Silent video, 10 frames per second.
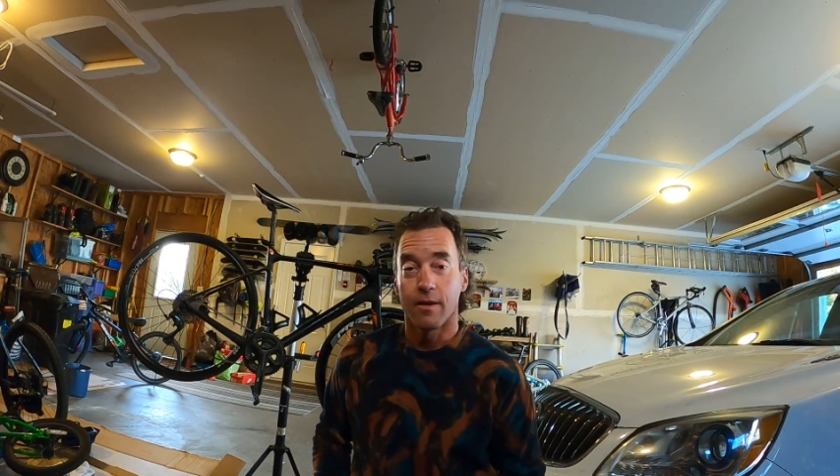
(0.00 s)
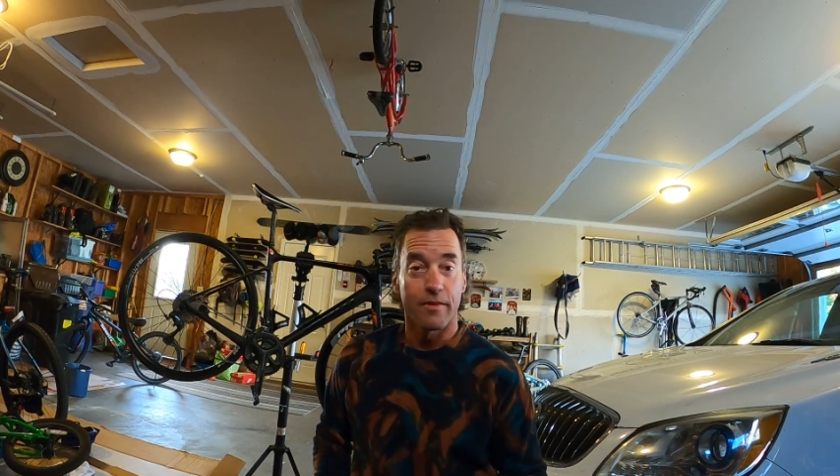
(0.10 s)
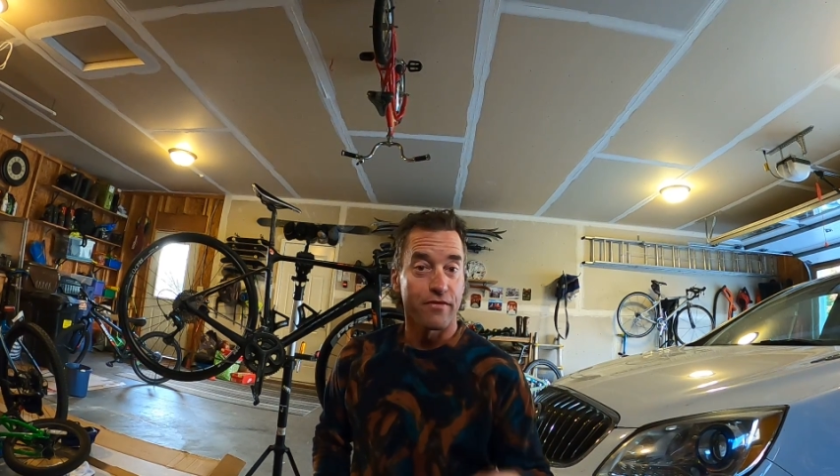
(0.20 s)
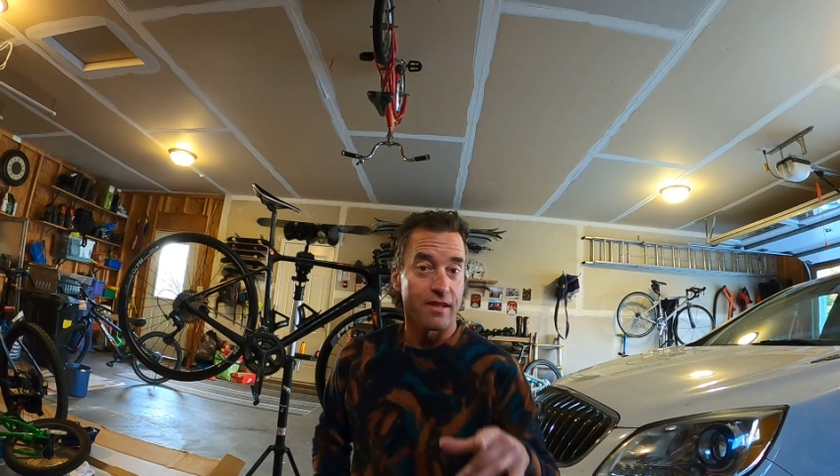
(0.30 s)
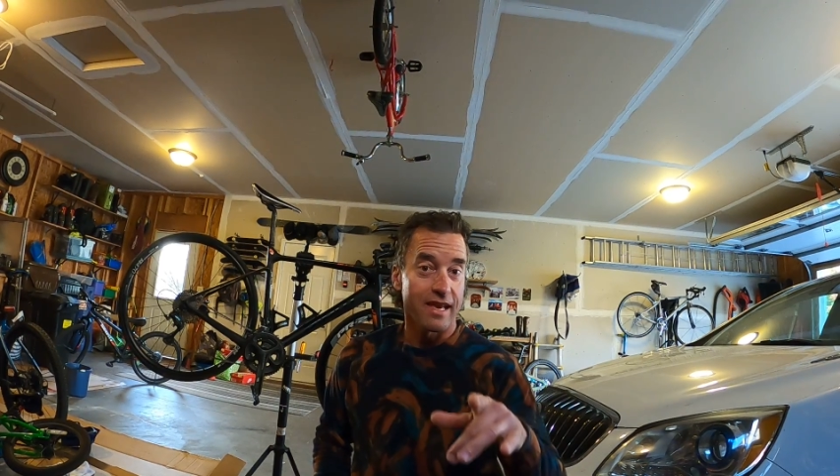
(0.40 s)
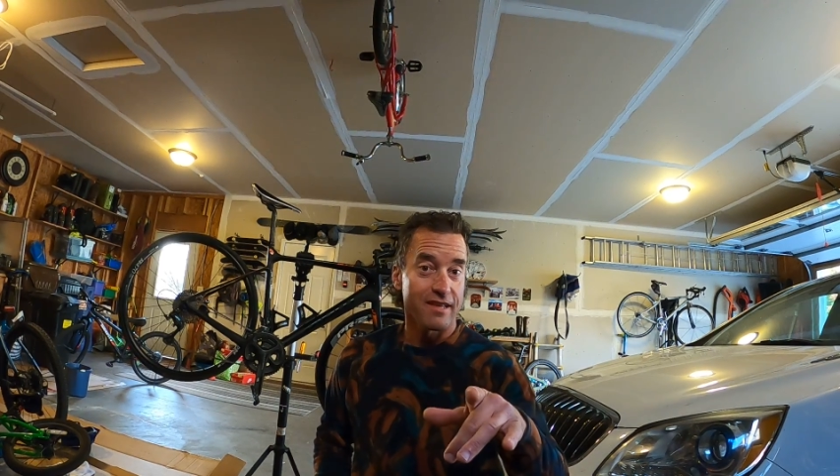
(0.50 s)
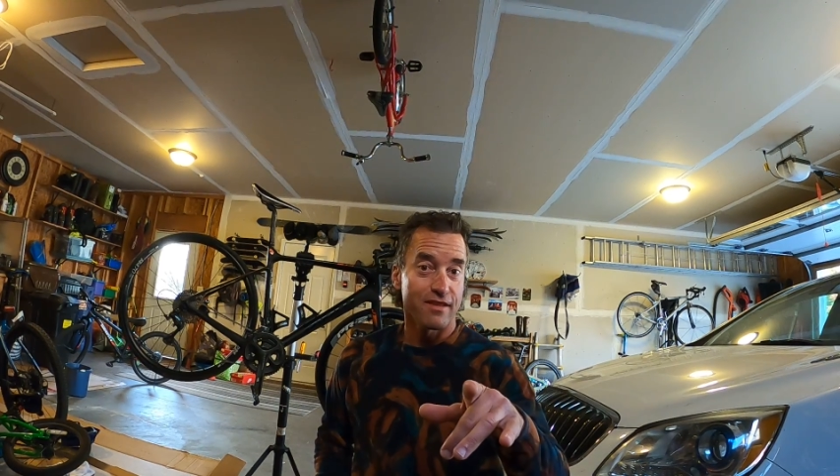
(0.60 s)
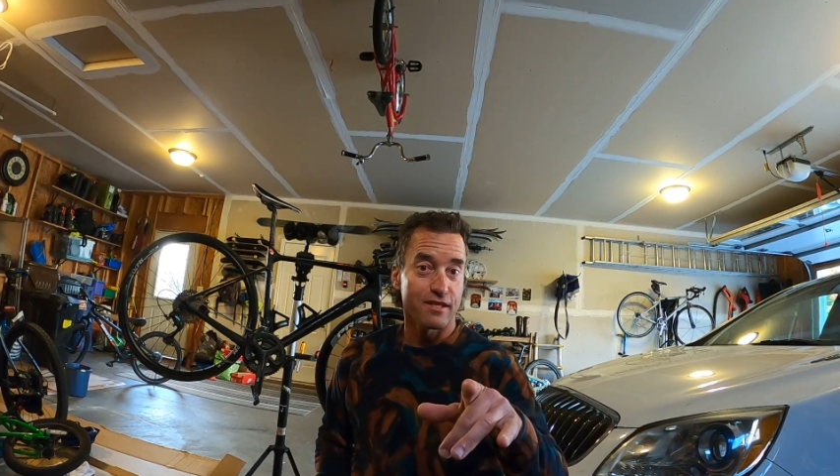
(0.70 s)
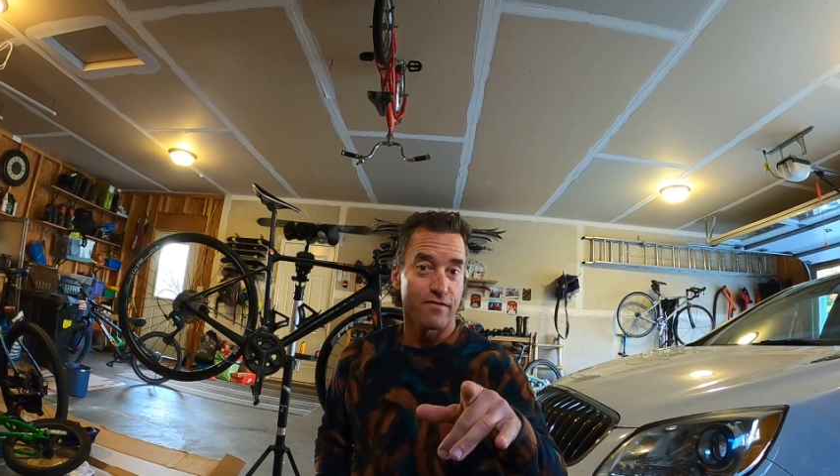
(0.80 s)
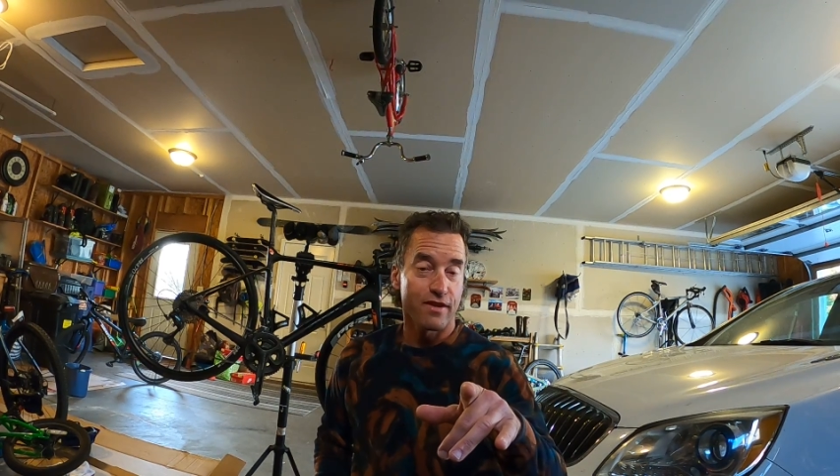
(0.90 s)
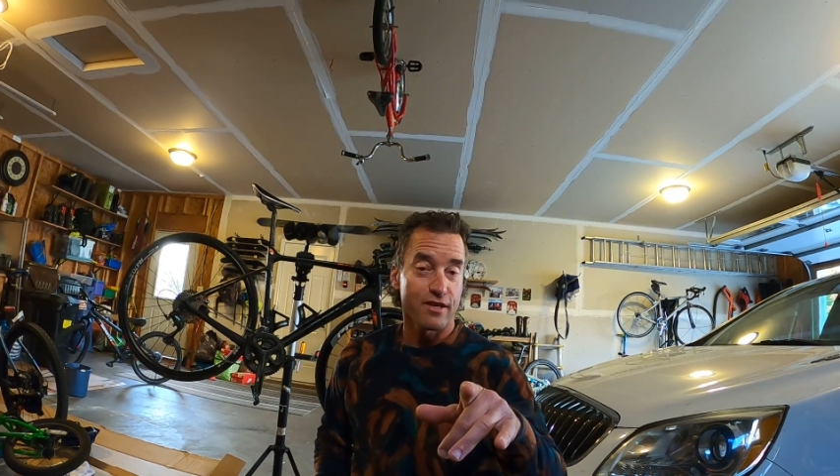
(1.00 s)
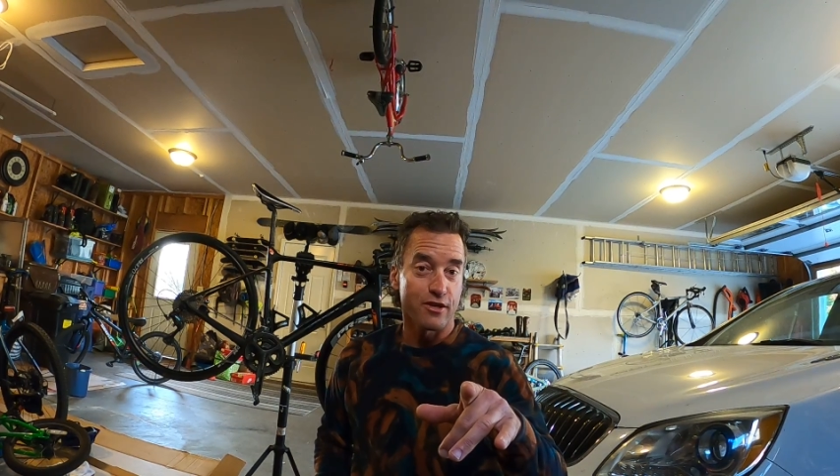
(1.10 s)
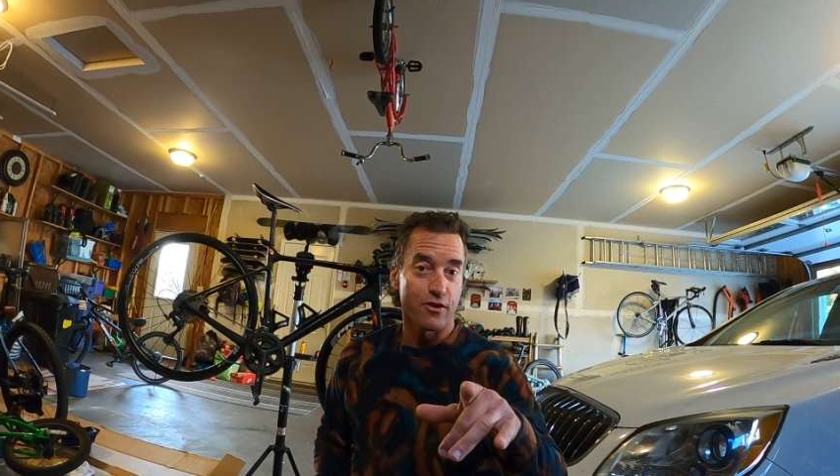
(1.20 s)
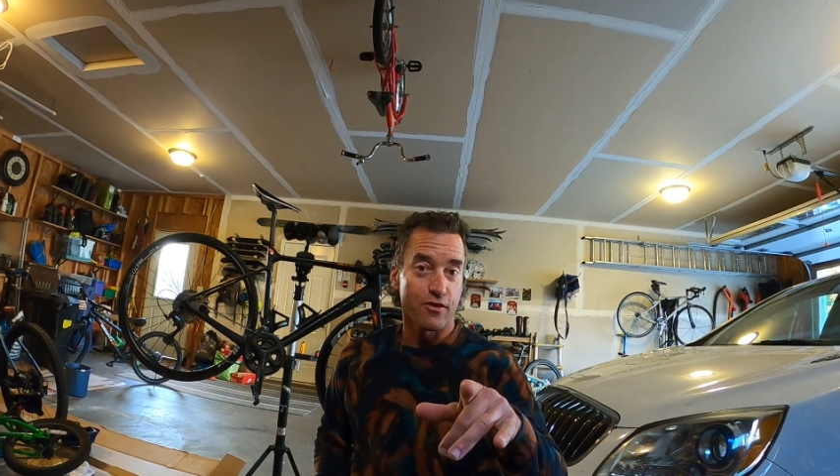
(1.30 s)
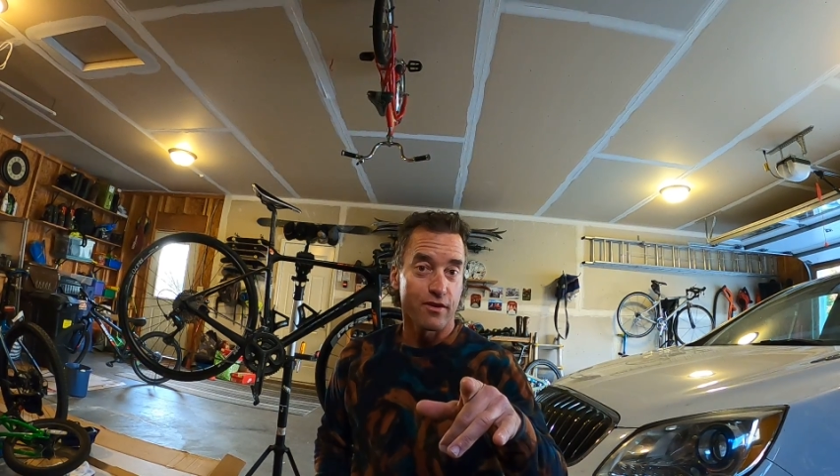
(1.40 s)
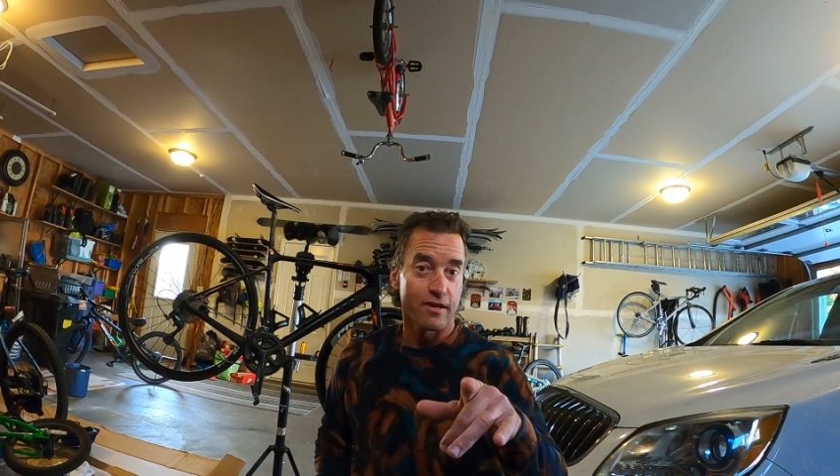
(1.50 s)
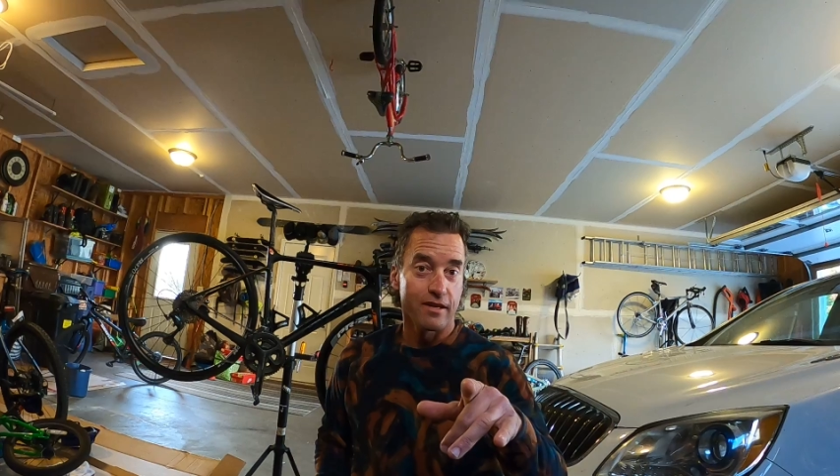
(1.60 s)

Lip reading: If you like this video,